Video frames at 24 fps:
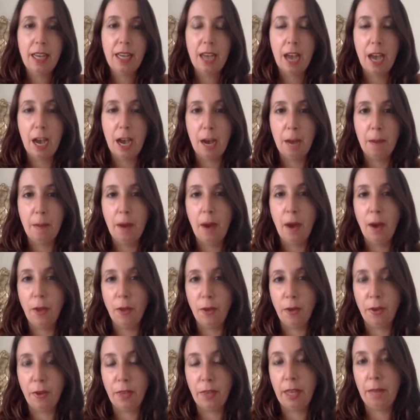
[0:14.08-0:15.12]

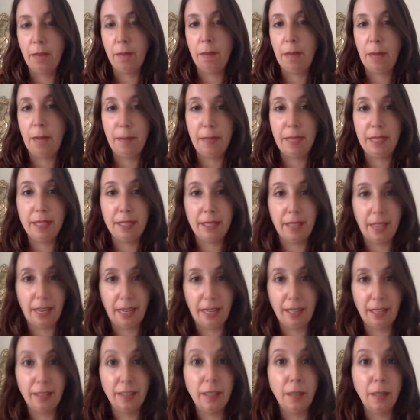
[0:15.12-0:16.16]
other than maybe
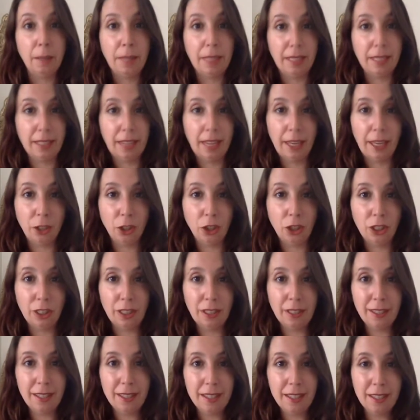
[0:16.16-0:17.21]
setting some
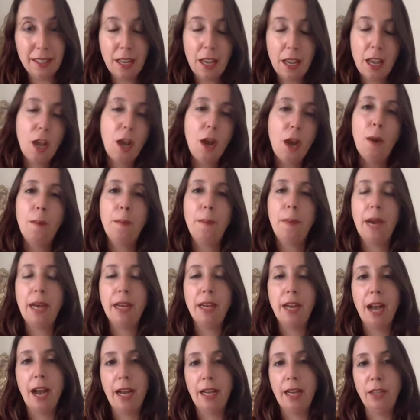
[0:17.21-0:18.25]
intentions.
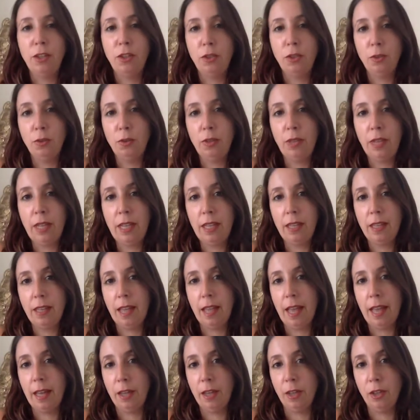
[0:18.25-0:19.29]
But I do think the
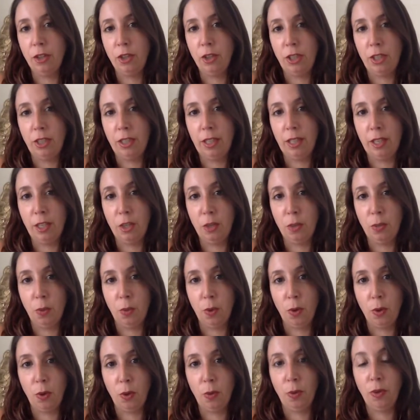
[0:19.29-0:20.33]
energy that you
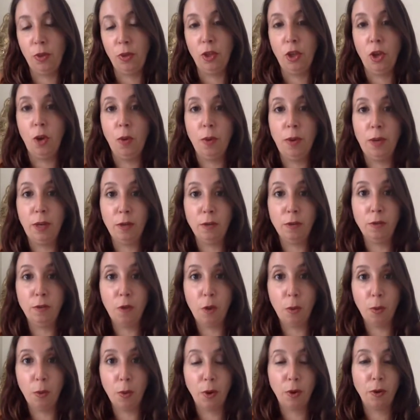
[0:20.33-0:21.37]
work with going
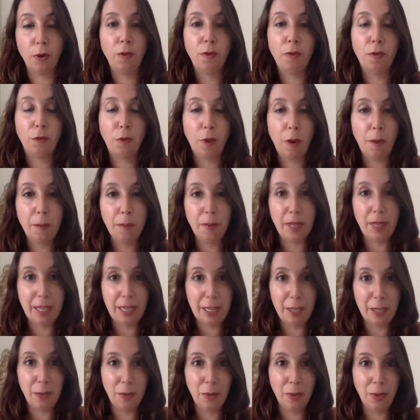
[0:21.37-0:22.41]
forward from the
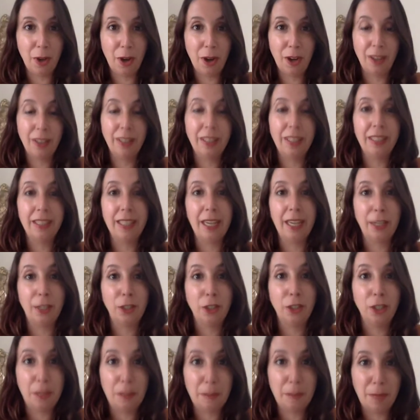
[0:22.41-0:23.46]
equinox is
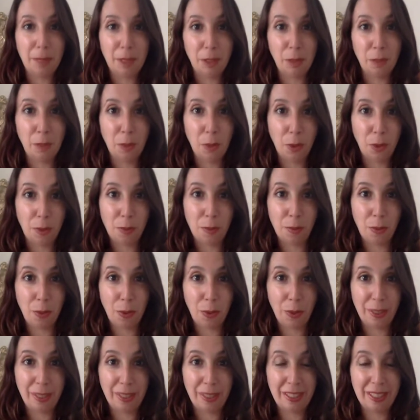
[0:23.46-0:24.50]
actually much more
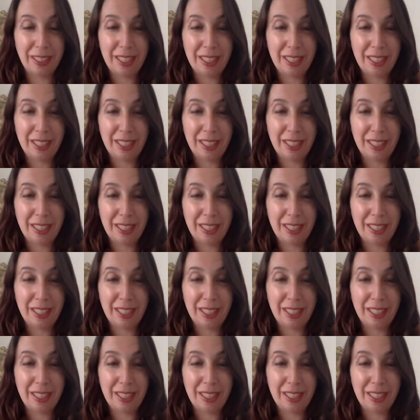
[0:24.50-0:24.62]
important.